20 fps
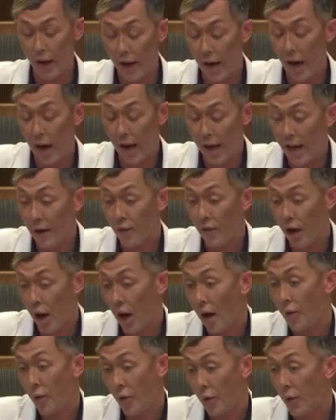that I have
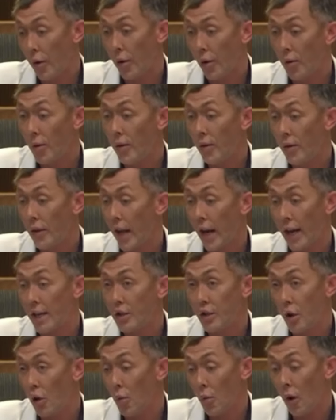gone through that I
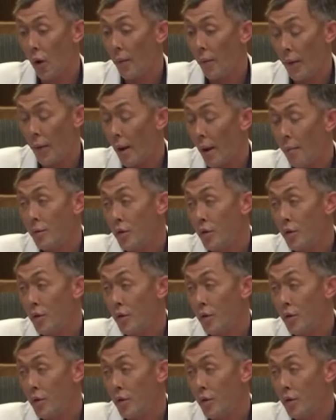don't want them